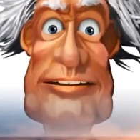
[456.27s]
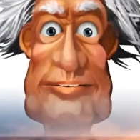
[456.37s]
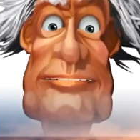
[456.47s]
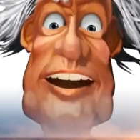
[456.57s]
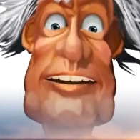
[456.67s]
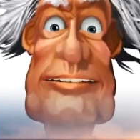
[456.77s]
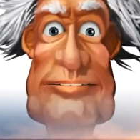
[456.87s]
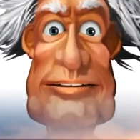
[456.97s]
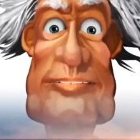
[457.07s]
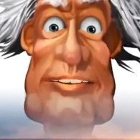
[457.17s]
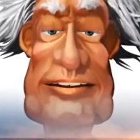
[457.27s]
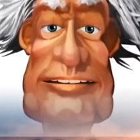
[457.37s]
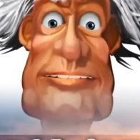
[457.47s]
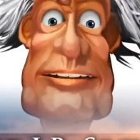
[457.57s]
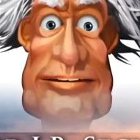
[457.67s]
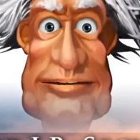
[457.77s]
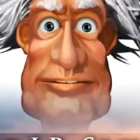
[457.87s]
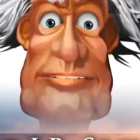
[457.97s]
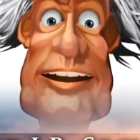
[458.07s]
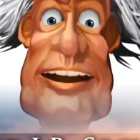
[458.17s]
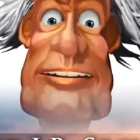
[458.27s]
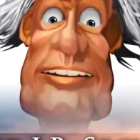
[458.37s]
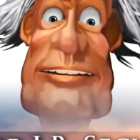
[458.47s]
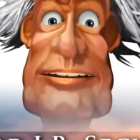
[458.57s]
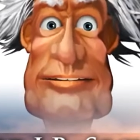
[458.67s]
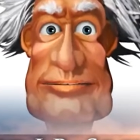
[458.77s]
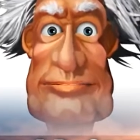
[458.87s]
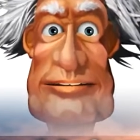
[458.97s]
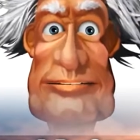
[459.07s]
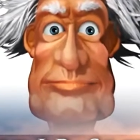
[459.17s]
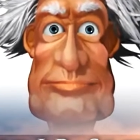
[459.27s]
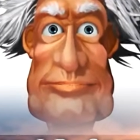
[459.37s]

and finally to a state of ongoing maintenance.